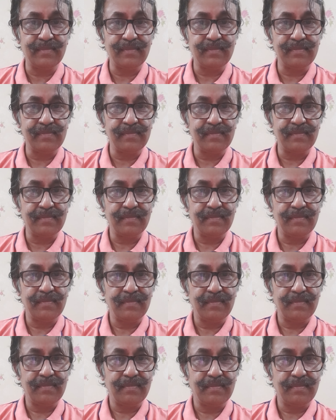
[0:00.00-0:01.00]

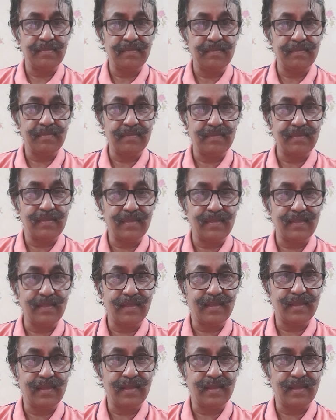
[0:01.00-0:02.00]

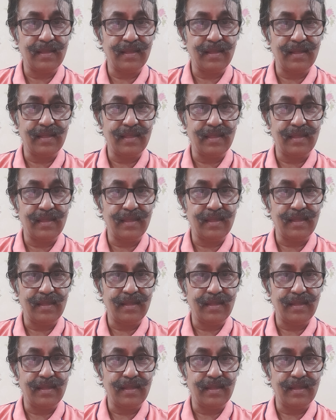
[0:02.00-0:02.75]
Nothing is said.